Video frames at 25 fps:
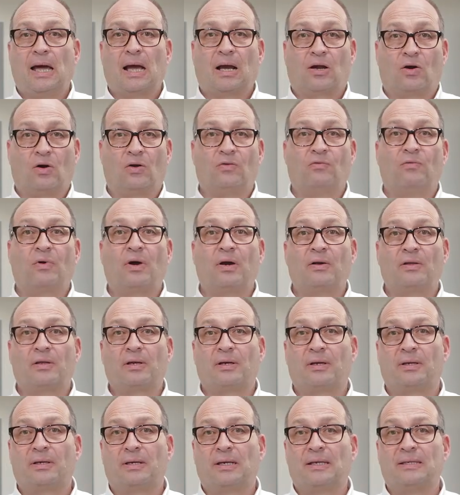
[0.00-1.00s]
A
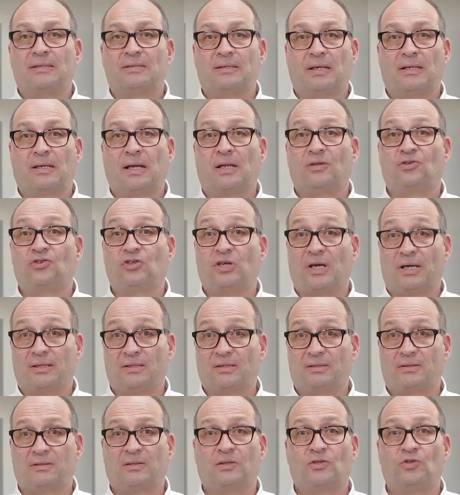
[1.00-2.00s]
converter then
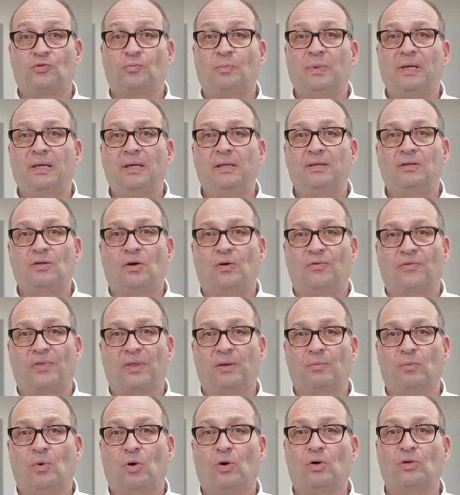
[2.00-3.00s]
adjusts the speed of
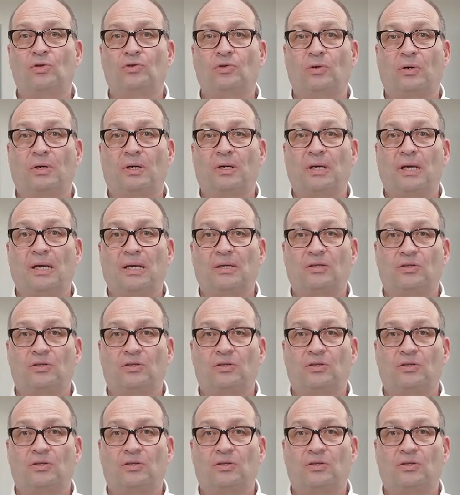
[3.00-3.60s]
the motor